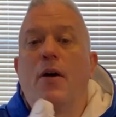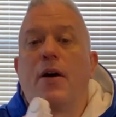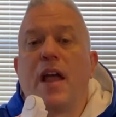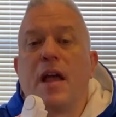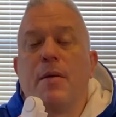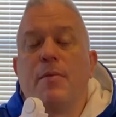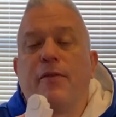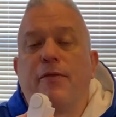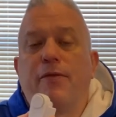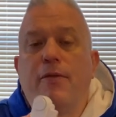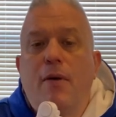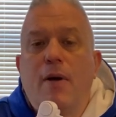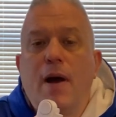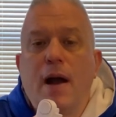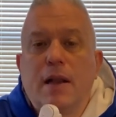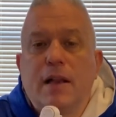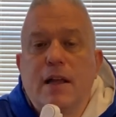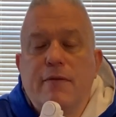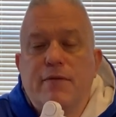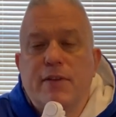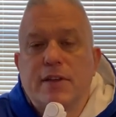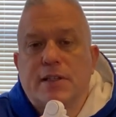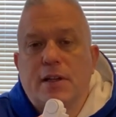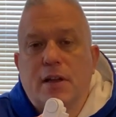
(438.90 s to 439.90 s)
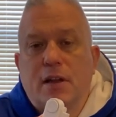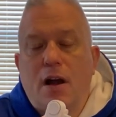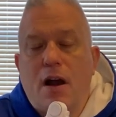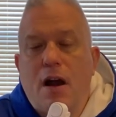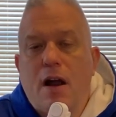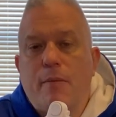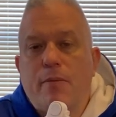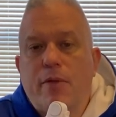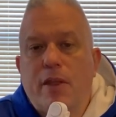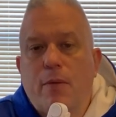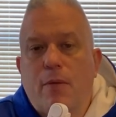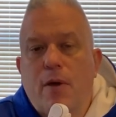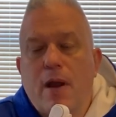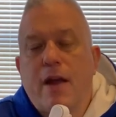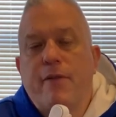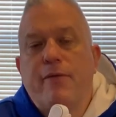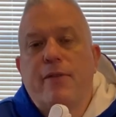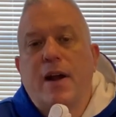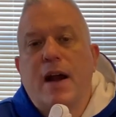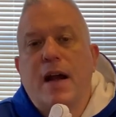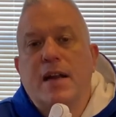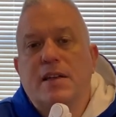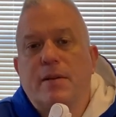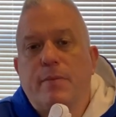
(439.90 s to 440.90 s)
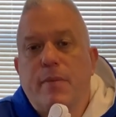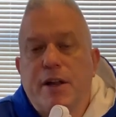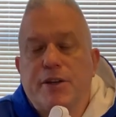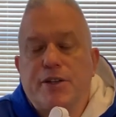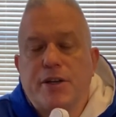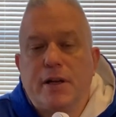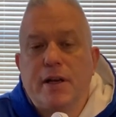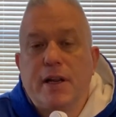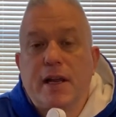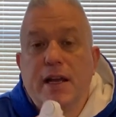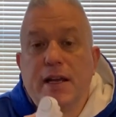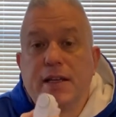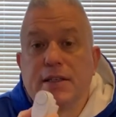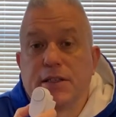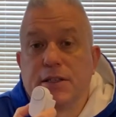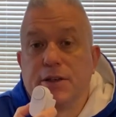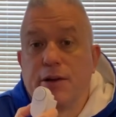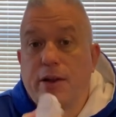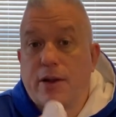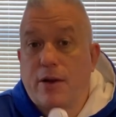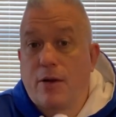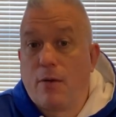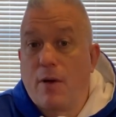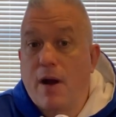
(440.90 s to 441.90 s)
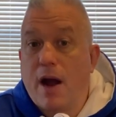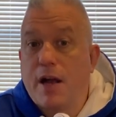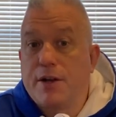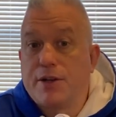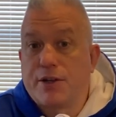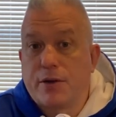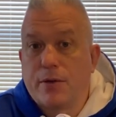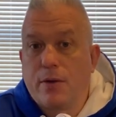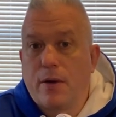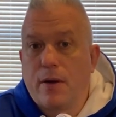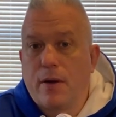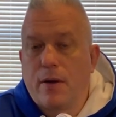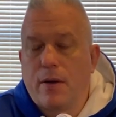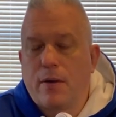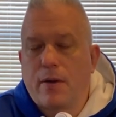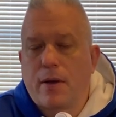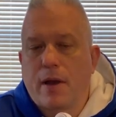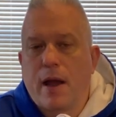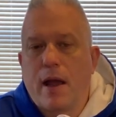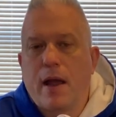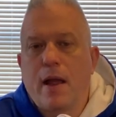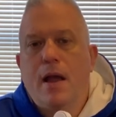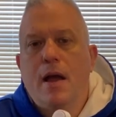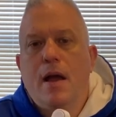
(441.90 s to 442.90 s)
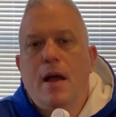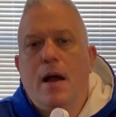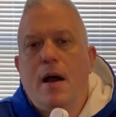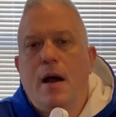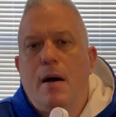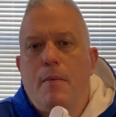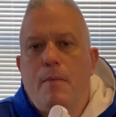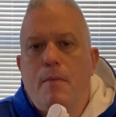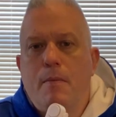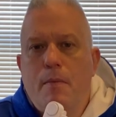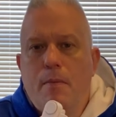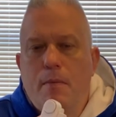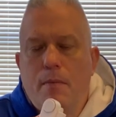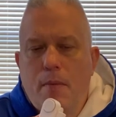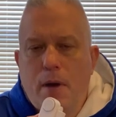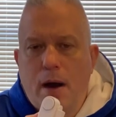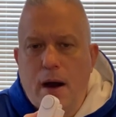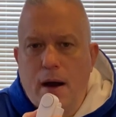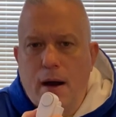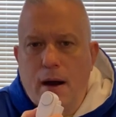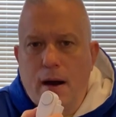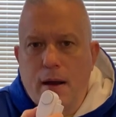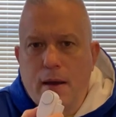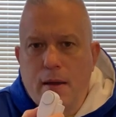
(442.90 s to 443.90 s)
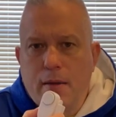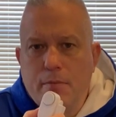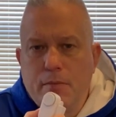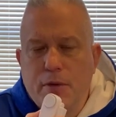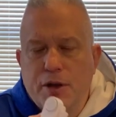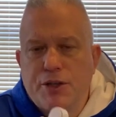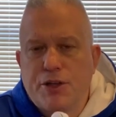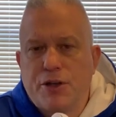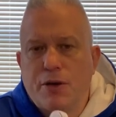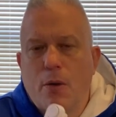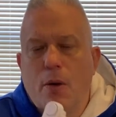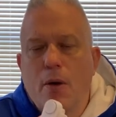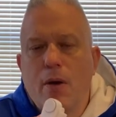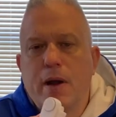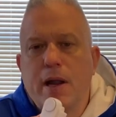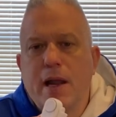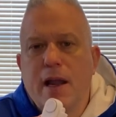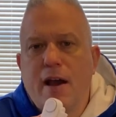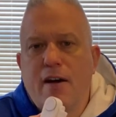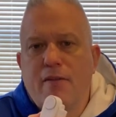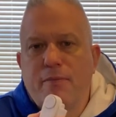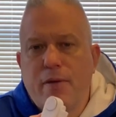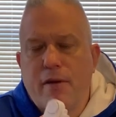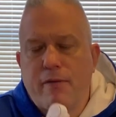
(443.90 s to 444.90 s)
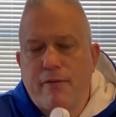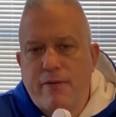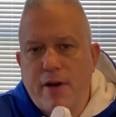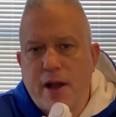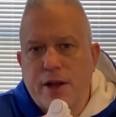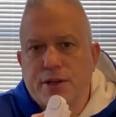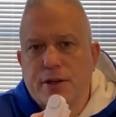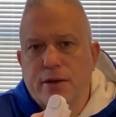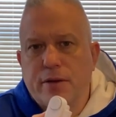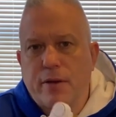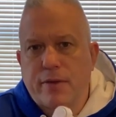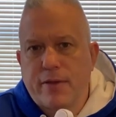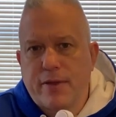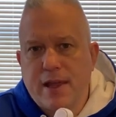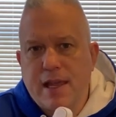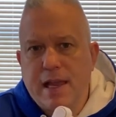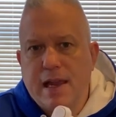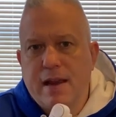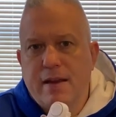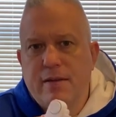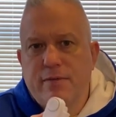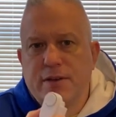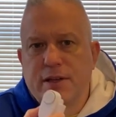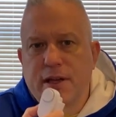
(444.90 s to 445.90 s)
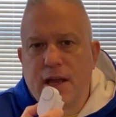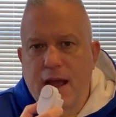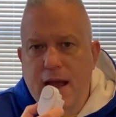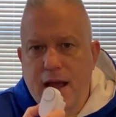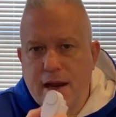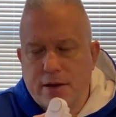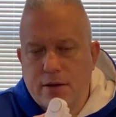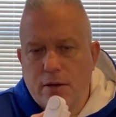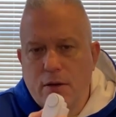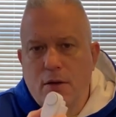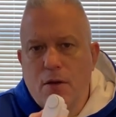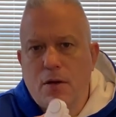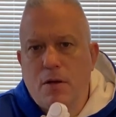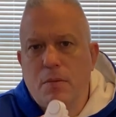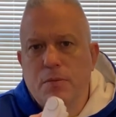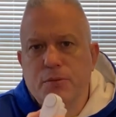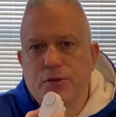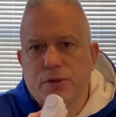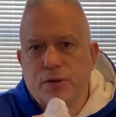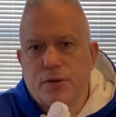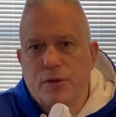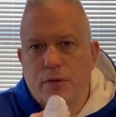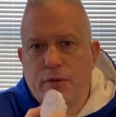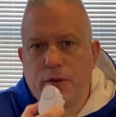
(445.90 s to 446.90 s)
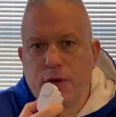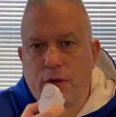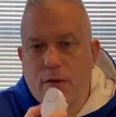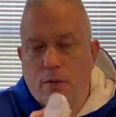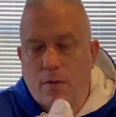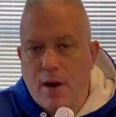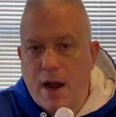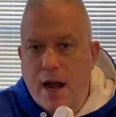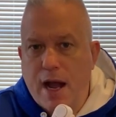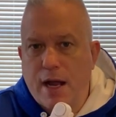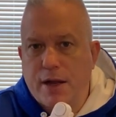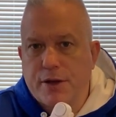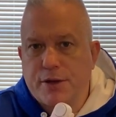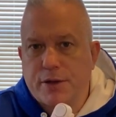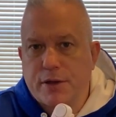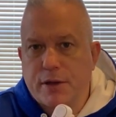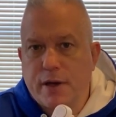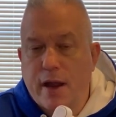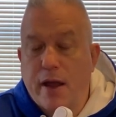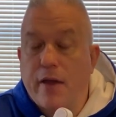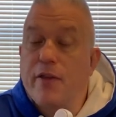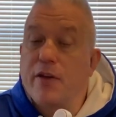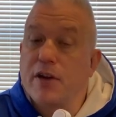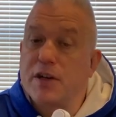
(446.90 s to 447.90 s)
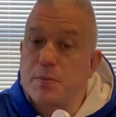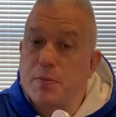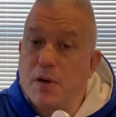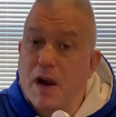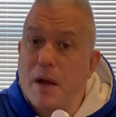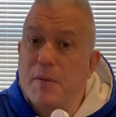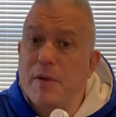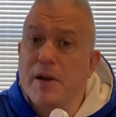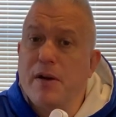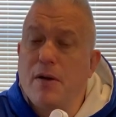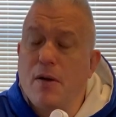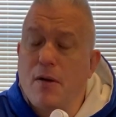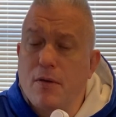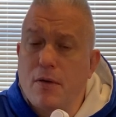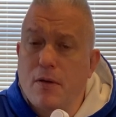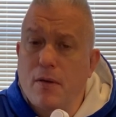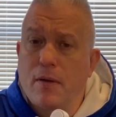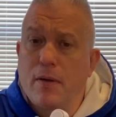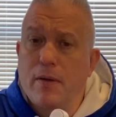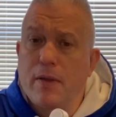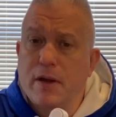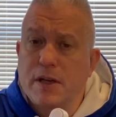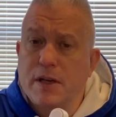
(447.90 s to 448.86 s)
Okay, before I leave this alarm, the one I forgot to mention is the garage door, okay? Majority of professional thieves enter homes through the garage, and there's probably no